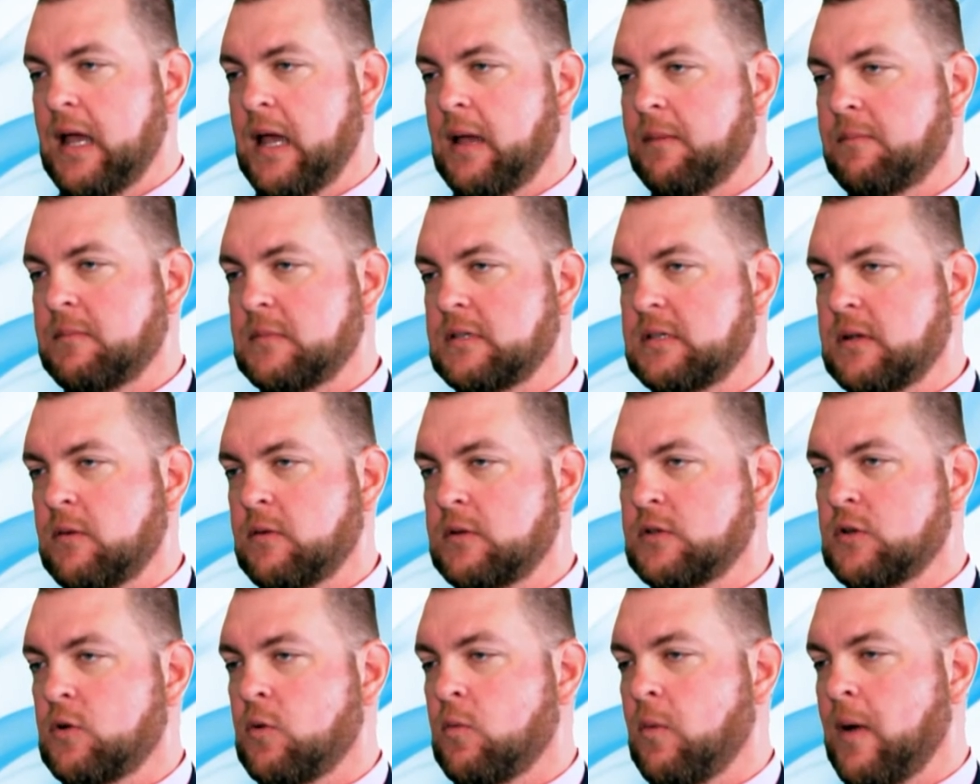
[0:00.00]
Um,
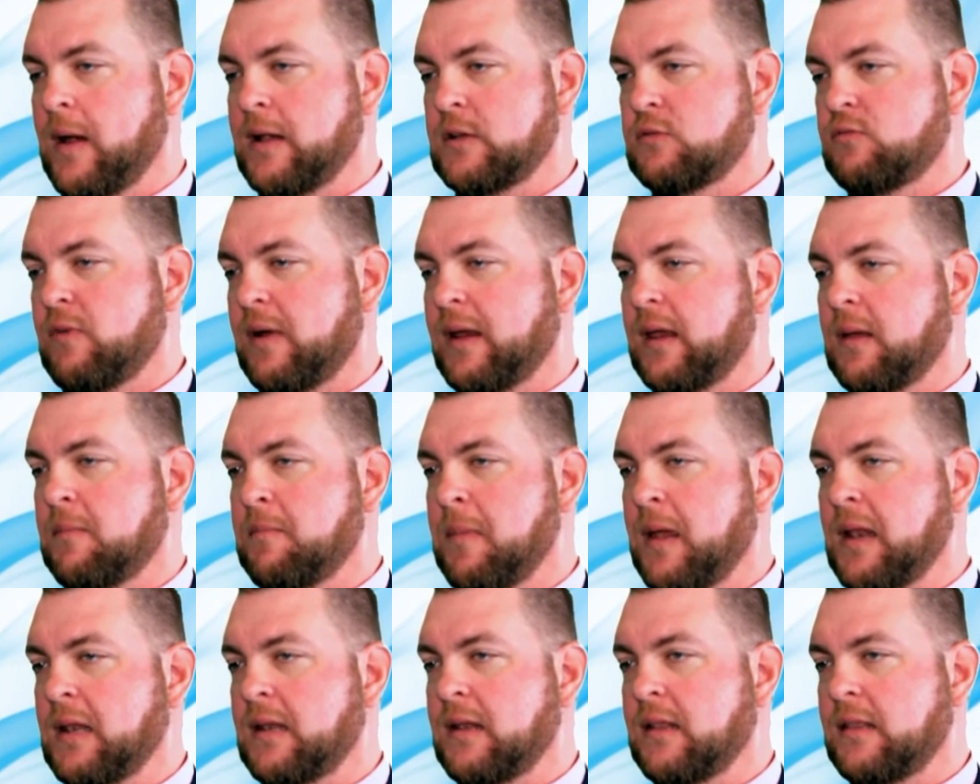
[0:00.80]
so it's always
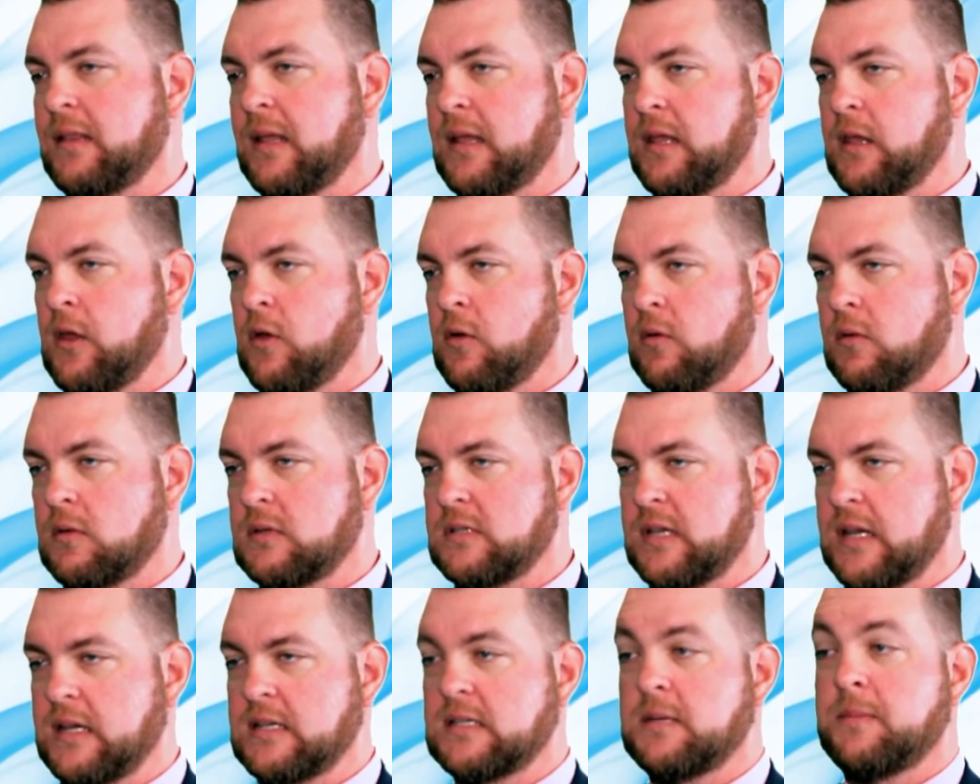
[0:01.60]
recommended that you
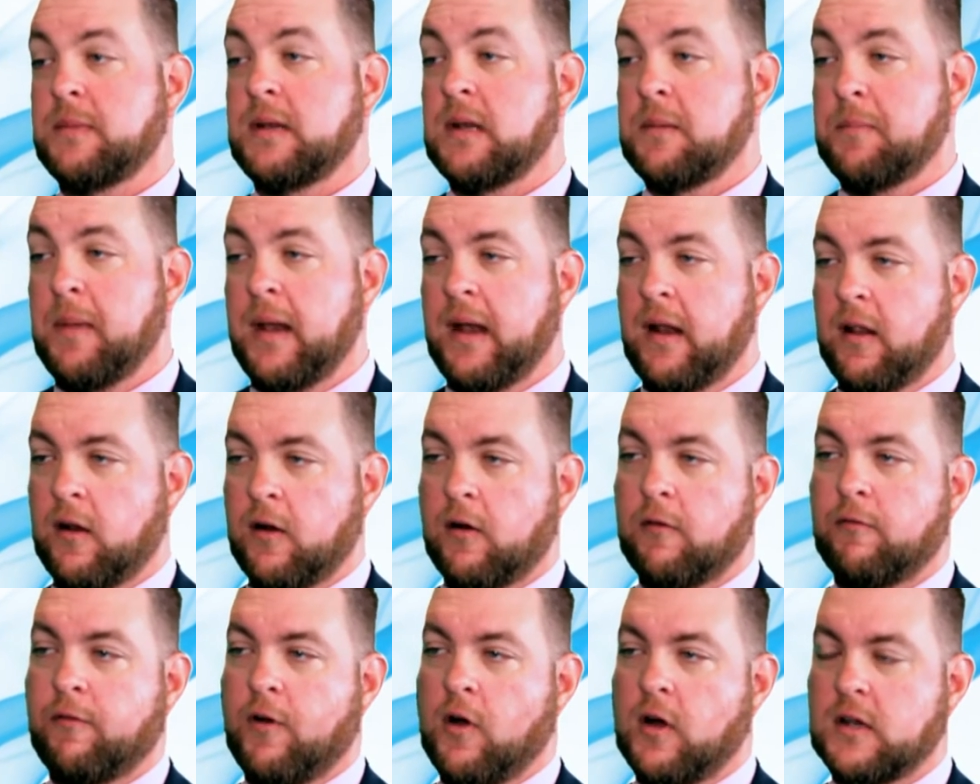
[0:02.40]
seek some
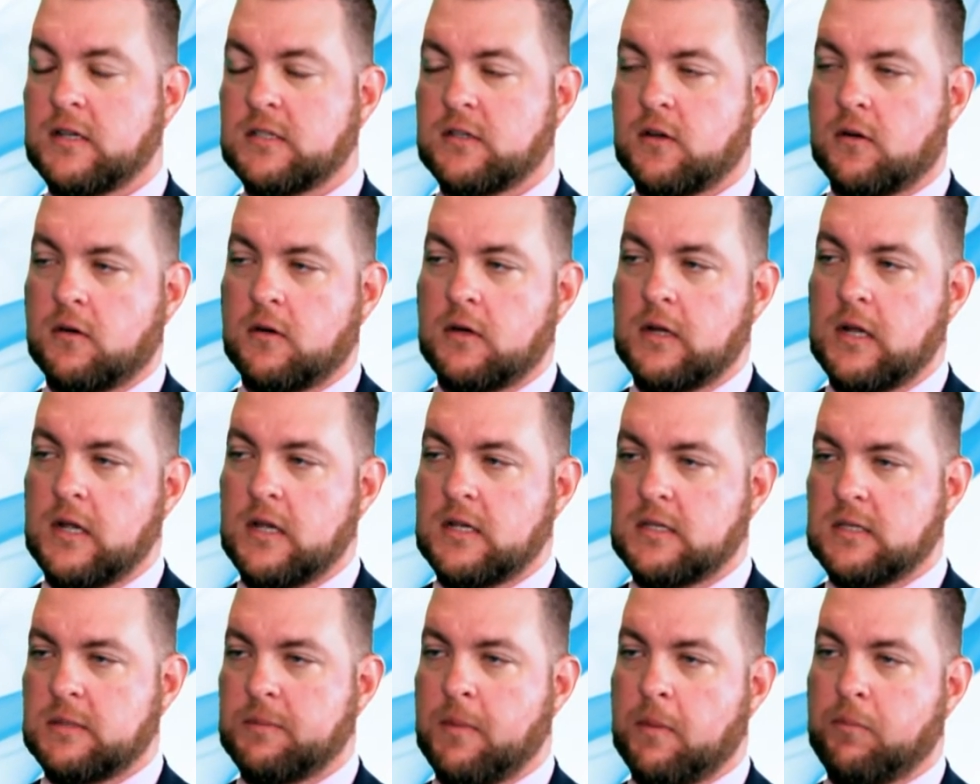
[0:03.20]
independent advice on
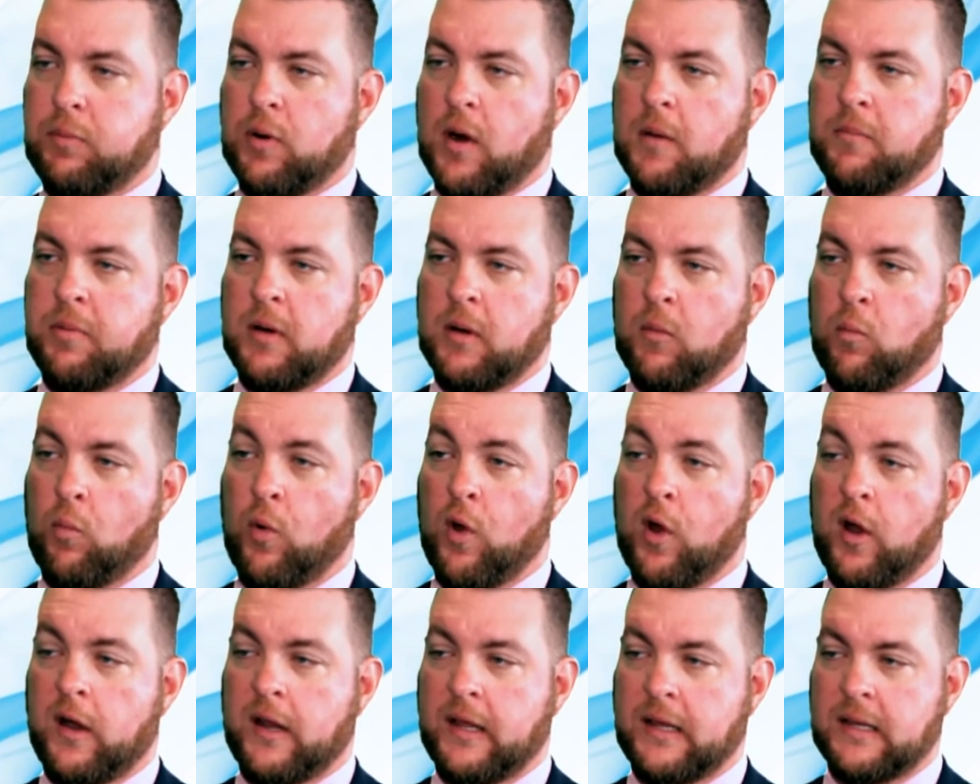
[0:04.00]
some appropriate
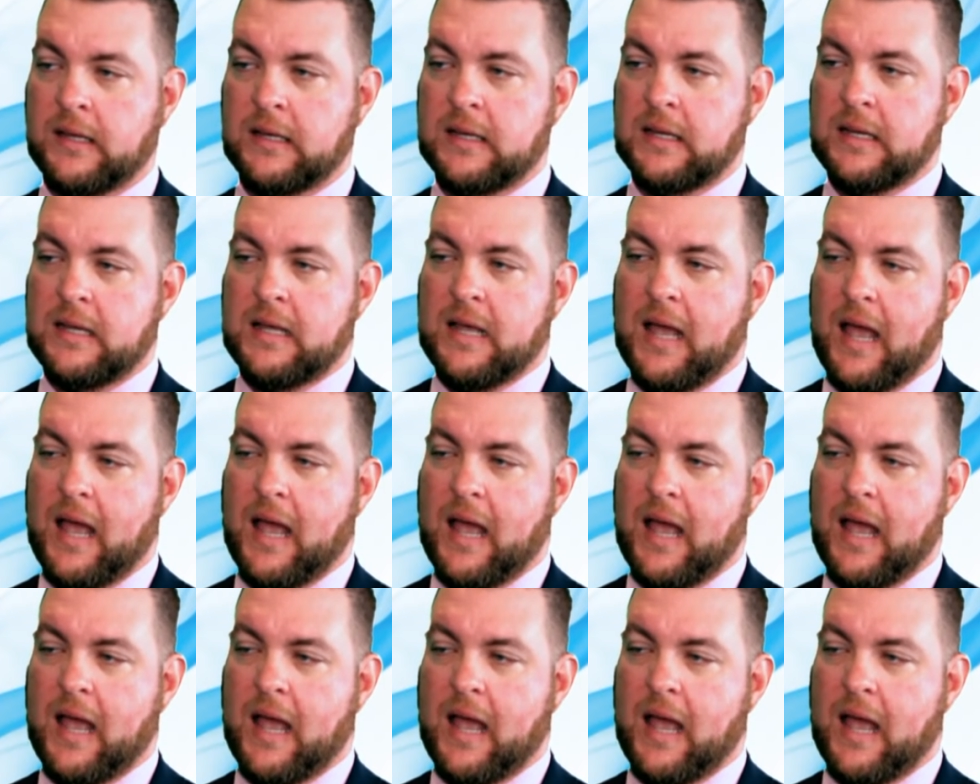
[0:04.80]
wording.